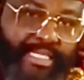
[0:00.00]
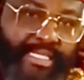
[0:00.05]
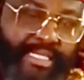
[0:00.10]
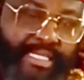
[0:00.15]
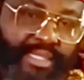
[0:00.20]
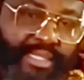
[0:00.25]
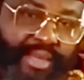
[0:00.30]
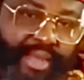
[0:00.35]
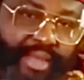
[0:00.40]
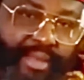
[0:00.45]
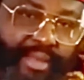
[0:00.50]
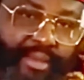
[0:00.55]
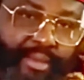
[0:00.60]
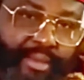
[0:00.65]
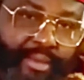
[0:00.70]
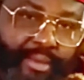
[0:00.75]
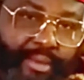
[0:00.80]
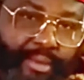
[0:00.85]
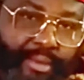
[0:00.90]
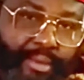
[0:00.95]
Or
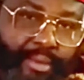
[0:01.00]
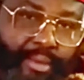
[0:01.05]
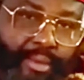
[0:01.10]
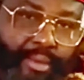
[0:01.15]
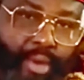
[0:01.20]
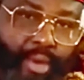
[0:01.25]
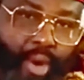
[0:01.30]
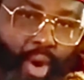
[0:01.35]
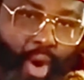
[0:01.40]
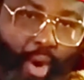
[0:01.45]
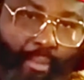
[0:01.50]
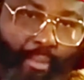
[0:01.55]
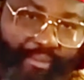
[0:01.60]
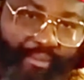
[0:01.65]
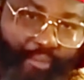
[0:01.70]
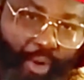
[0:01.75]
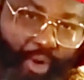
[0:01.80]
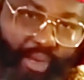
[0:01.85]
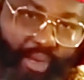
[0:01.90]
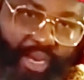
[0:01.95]
before the
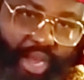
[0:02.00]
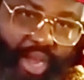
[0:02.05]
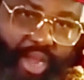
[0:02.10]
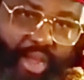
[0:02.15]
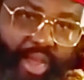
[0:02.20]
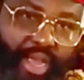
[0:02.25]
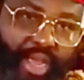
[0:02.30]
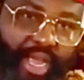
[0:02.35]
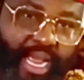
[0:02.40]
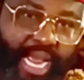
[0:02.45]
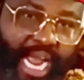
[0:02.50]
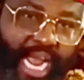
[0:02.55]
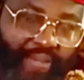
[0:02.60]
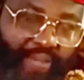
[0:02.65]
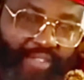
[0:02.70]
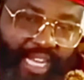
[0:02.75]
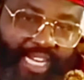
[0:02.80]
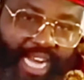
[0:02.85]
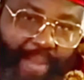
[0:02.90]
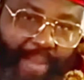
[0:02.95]
after the amalgamation,
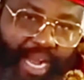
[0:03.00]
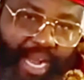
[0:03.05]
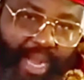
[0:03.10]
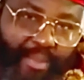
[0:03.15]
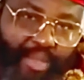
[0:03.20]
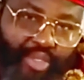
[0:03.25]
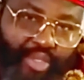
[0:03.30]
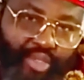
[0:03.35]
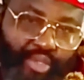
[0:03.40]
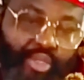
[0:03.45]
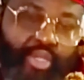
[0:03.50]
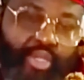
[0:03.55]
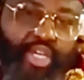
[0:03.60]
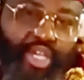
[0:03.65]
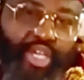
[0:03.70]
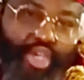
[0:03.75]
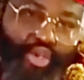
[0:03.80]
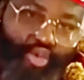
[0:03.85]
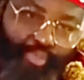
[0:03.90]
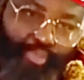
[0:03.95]
you brought that one
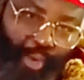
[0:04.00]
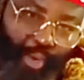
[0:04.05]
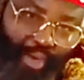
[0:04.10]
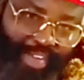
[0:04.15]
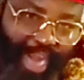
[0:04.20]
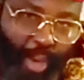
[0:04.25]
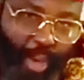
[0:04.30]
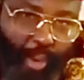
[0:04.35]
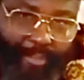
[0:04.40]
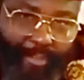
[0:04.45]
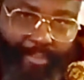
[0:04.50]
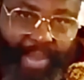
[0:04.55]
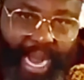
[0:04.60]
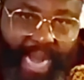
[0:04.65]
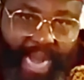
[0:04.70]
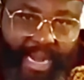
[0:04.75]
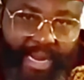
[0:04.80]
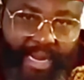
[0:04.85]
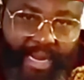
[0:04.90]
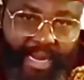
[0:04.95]
back.
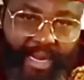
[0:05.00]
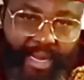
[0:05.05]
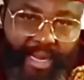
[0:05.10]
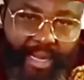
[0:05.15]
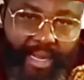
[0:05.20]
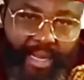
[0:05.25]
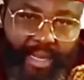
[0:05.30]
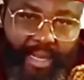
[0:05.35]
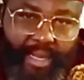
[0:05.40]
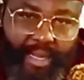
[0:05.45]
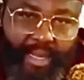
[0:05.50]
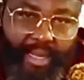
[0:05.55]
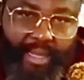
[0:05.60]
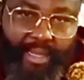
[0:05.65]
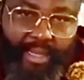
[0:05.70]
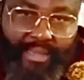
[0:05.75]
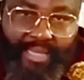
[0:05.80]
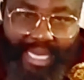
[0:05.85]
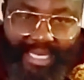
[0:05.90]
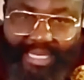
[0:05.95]
That is people that
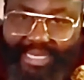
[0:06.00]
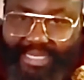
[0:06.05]
reason.